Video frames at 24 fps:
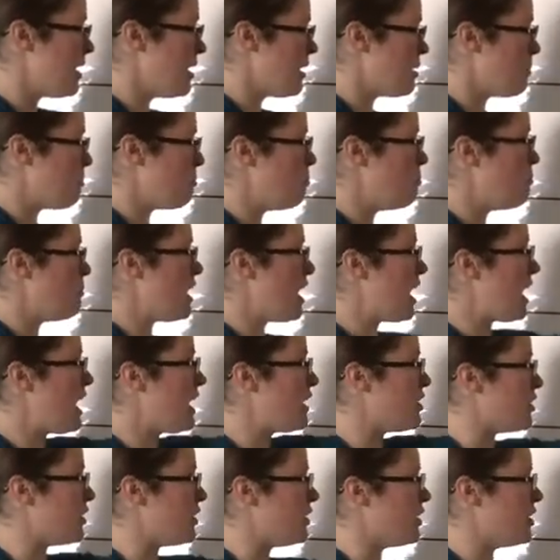
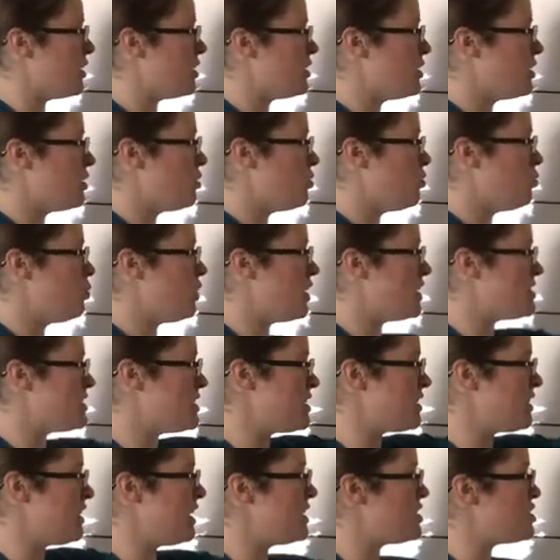matter what
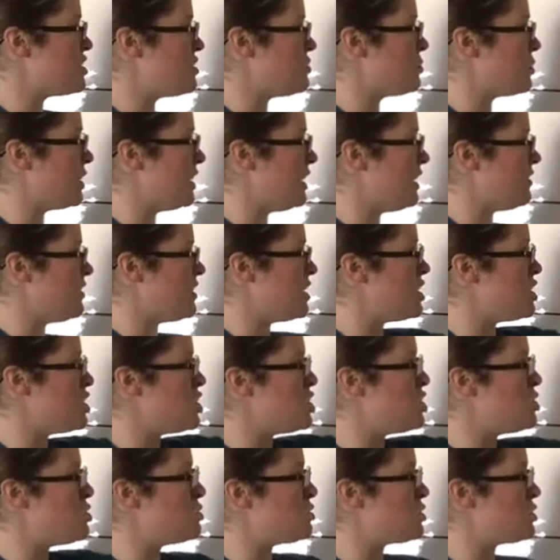declension we're in, the
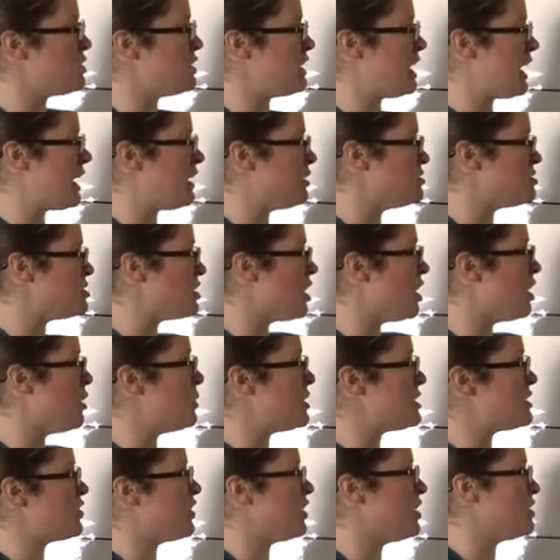neuter nouns
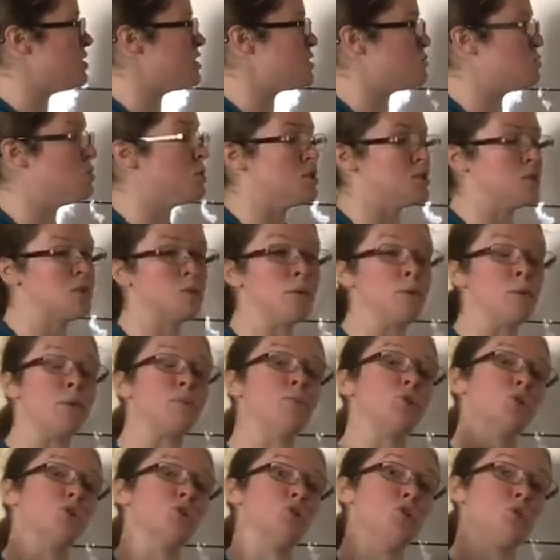always follow this rule. So
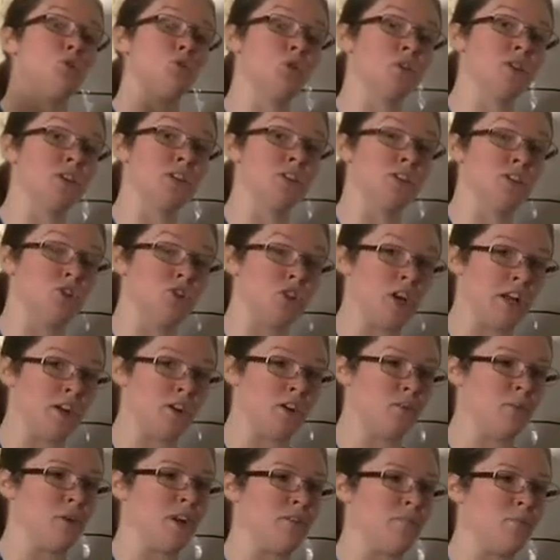remember, neuter is a gender.
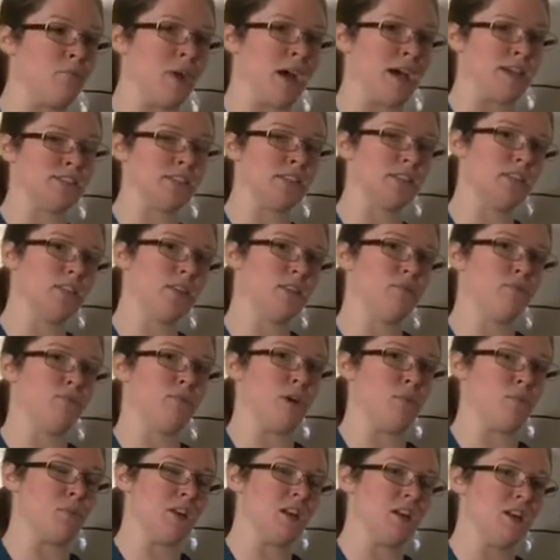We have masculine,
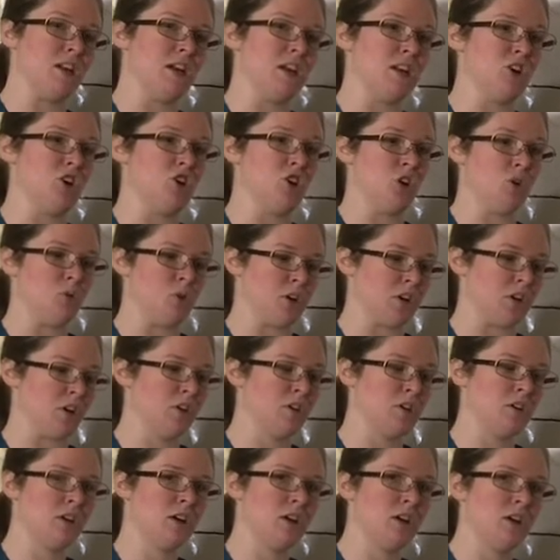feminine, and neuter.
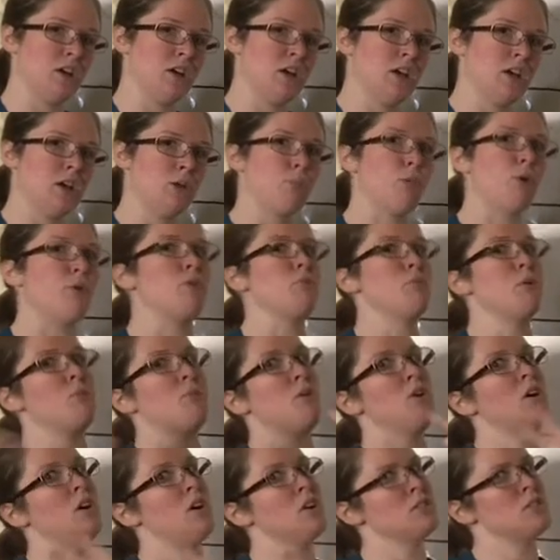But remember
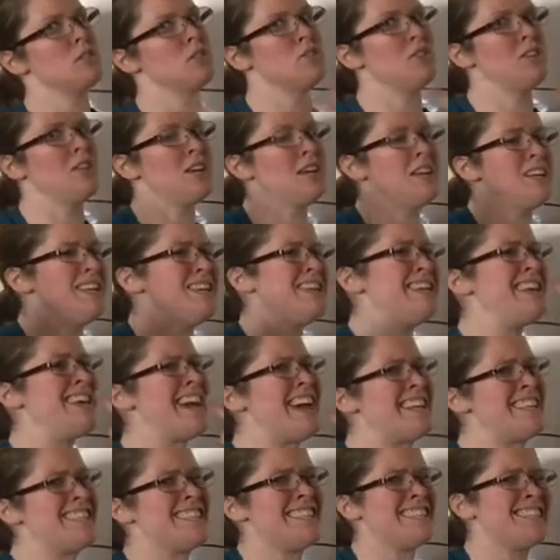also that,
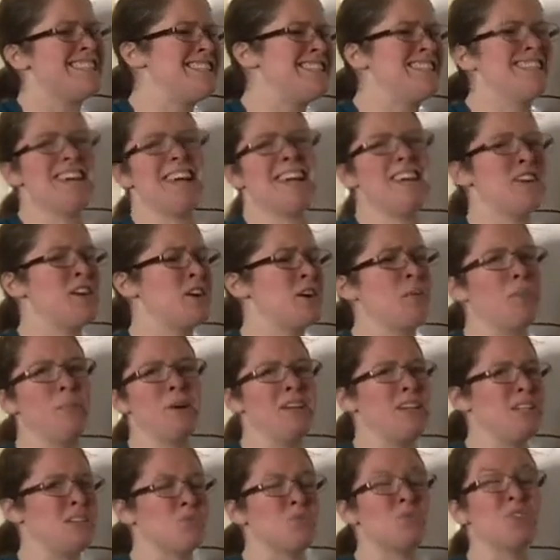yes, it's gender, but
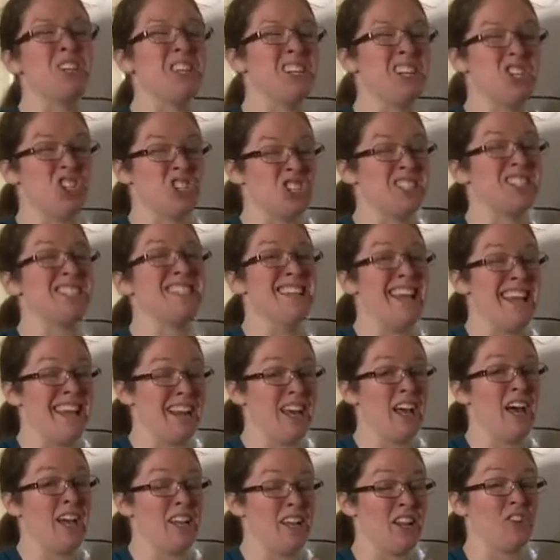it's really just
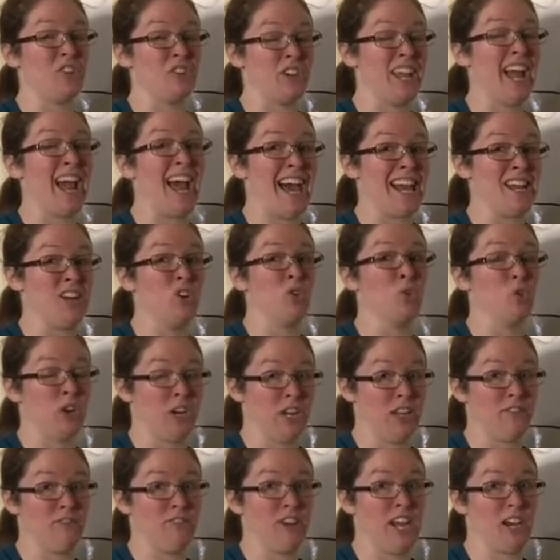another category
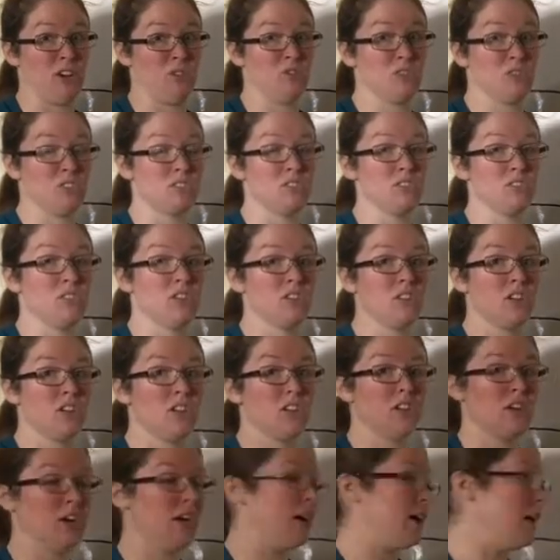of nouns,
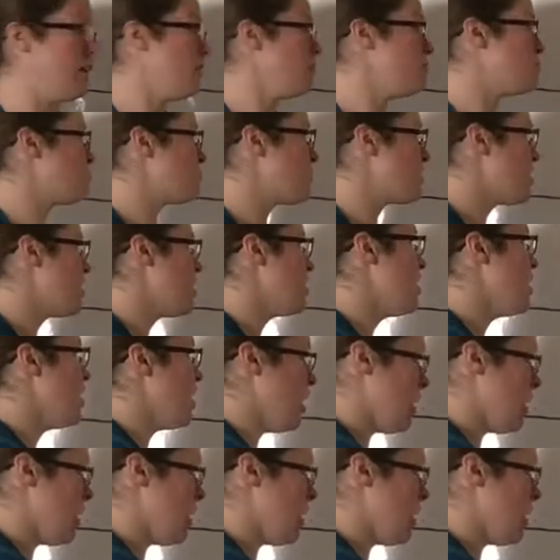okay? All